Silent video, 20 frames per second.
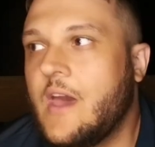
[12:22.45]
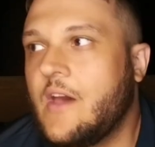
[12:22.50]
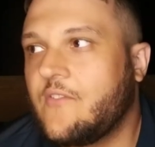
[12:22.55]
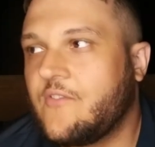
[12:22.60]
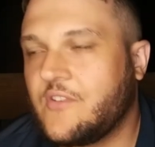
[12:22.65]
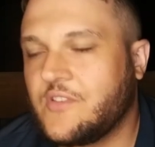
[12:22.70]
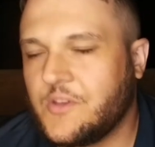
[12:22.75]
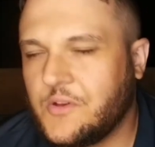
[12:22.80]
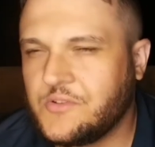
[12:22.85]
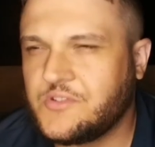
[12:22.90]

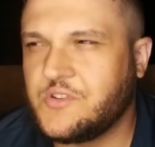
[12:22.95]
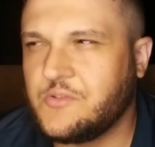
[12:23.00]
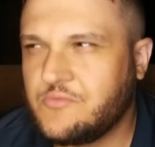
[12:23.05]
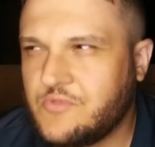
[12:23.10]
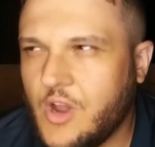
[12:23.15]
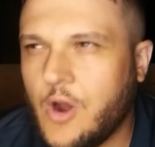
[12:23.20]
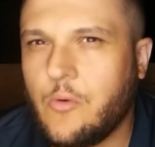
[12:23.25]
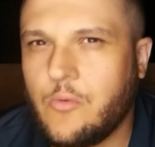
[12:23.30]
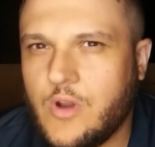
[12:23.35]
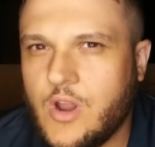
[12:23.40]
For those who
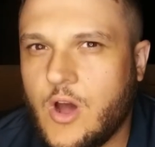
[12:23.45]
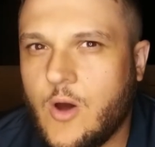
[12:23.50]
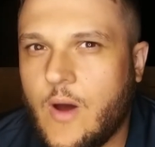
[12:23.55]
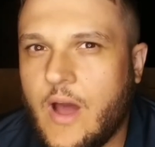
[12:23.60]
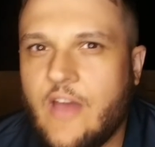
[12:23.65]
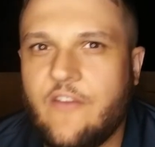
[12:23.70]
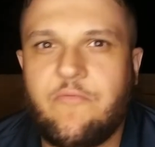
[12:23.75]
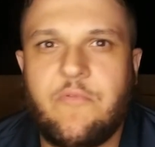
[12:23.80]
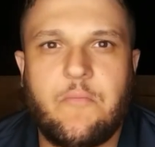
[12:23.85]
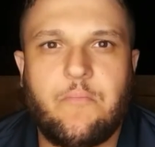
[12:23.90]
don't know,
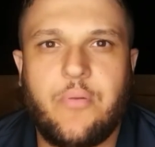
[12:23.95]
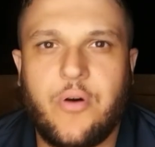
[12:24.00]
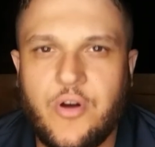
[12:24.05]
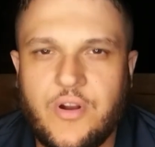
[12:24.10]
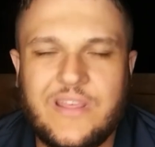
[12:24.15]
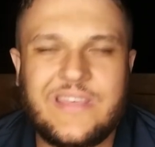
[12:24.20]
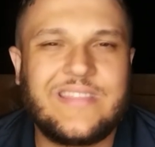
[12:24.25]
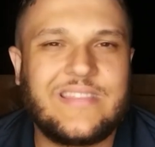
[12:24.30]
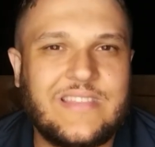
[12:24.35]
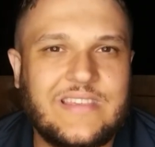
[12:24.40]
I've been
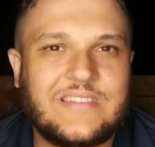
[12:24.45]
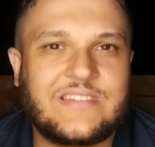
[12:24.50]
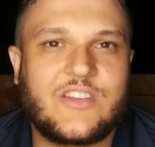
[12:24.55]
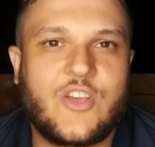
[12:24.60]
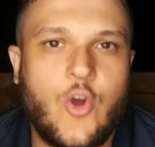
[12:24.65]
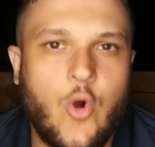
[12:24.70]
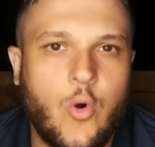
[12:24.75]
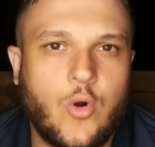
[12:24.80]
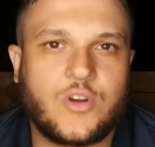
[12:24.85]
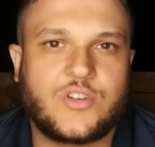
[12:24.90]
putting this
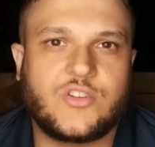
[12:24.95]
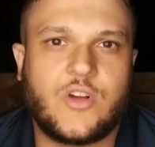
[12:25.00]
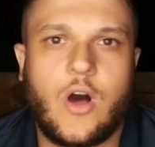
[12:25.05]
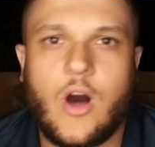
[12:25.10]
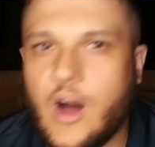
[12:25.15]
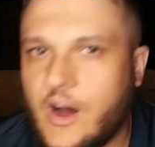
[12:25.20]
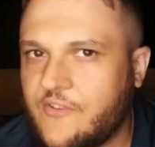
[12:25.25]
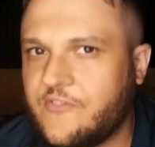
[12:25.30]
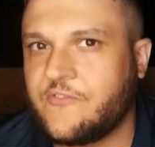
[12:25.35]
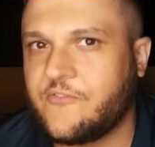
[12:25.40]
course
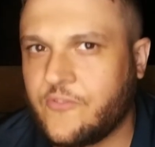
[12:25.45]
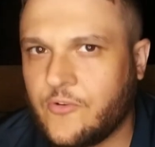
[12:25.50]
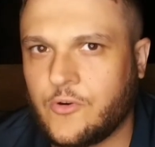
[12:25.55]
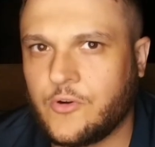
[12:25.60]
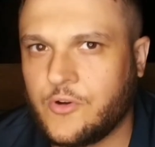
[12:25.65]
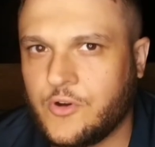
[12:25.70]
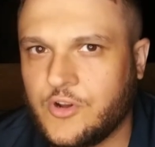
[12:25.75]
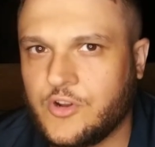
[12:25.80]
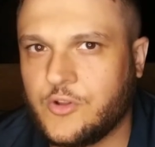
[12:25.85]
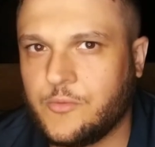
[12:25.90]
off for
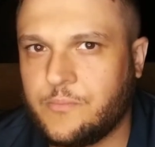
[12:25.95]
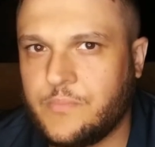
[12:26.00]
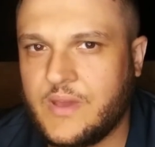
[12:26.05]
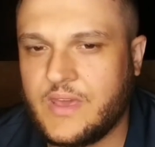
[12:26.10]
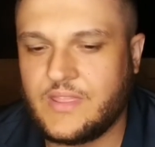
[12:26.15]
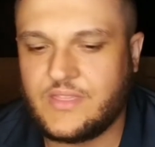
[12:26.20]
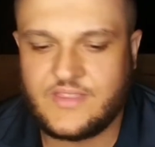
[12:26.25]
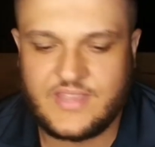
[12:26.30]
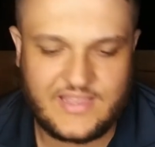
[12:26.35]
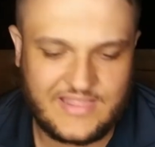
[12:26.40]
a little
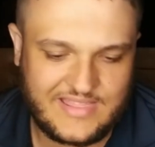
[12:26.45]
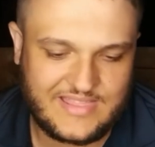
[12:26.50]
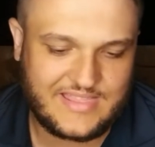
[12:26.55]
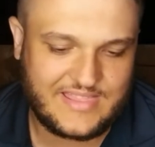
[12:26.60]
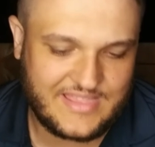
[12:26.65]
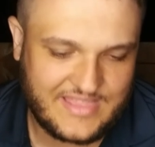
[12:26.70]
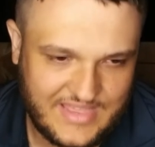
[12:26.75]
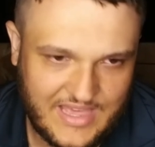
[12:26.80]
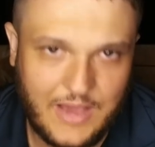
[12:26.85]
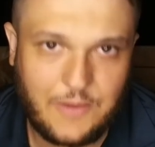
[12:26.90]
bit. To,
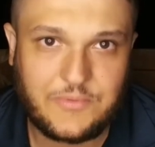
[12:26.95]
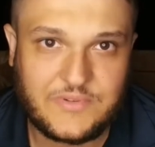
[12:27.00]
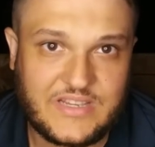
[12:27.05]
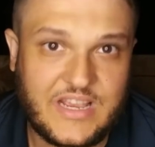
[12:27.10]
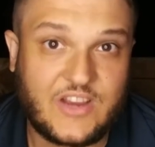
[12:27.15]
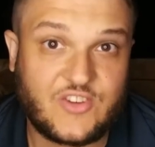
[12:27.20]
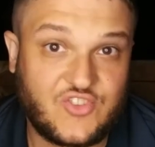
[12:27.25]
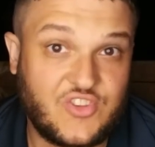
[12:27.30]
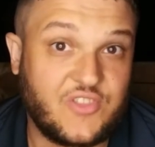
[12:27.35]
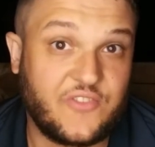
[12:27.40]
that was
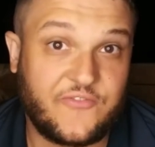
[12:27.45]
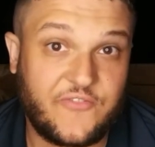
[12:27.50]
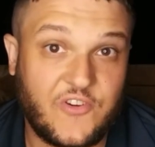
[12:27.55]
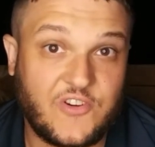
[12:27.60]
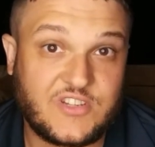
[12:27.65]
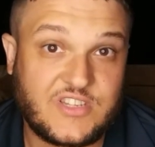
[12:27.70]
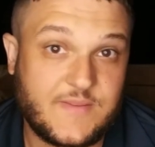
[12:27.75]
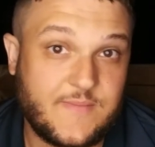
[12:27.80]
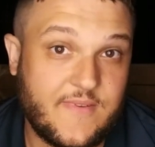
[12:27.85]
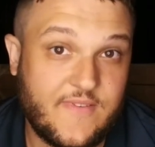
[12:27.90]
actually the
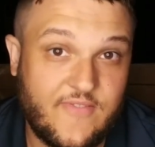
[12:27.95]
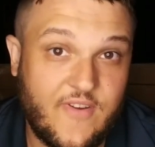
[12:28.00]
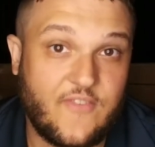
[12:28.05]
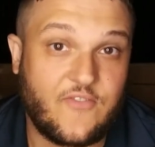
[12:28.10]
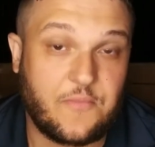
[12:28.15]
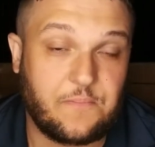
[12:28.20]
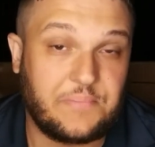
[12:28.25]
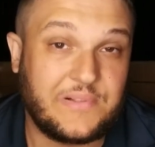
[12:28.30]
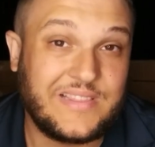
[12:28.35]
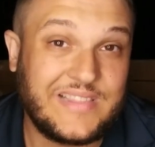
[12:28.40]
first time I've
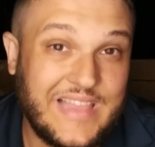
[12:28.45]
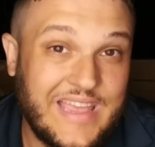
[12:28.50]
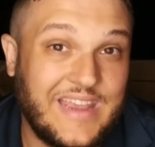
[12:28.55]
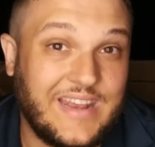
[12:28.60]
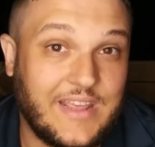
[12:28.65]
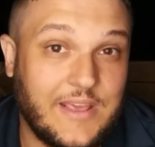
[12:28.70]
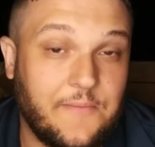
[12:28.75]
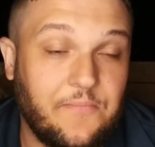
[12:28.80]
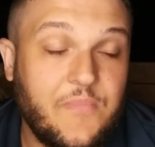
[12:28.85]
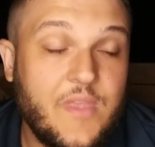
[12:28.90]
ever
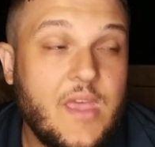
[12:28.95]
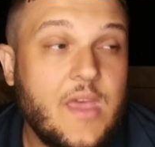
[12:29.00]
played it.